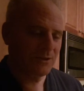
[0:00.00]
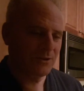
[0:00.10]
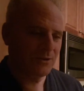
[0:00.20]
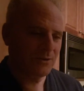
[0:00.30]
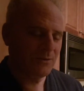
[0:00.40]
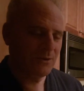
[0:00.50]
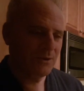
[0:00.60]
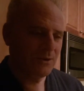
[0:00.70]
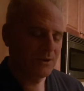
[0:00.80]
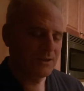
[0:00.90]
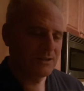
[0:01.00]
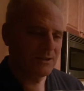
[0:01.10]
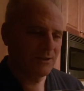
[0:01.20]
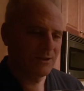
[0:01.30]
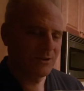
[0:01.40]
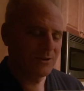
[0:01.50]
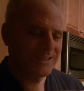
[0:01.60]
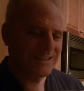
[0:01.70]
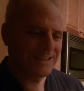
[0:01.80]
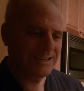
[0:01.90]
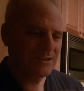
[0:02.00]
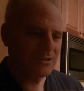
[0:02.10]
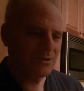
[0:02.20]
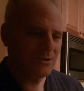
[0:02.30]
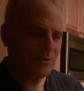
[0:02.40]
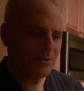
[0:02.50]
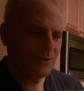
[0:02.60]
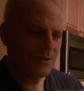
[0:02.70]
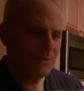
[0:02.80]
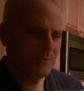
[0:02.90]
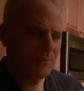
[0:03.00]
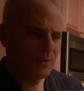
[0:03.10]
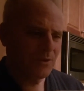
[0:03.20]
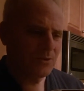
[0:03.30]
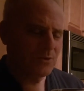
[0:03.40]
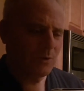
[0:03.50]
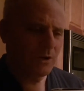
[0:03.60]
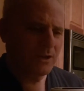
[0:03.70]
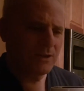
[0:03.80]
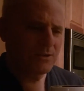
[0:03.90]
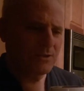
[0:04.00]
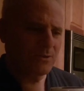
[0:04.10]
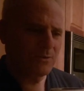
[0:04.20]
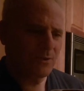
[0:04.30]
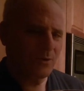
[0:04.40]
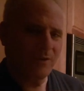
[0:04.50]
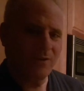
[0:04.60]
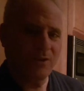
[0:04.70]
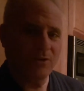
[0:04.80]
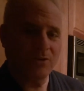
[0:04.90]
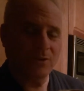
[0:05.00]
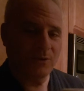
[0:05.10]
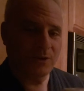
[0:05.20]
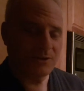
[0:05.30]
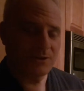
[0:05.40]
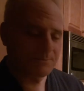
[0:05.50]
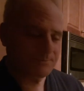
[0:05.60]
in your teens or your 20s or even your 30s,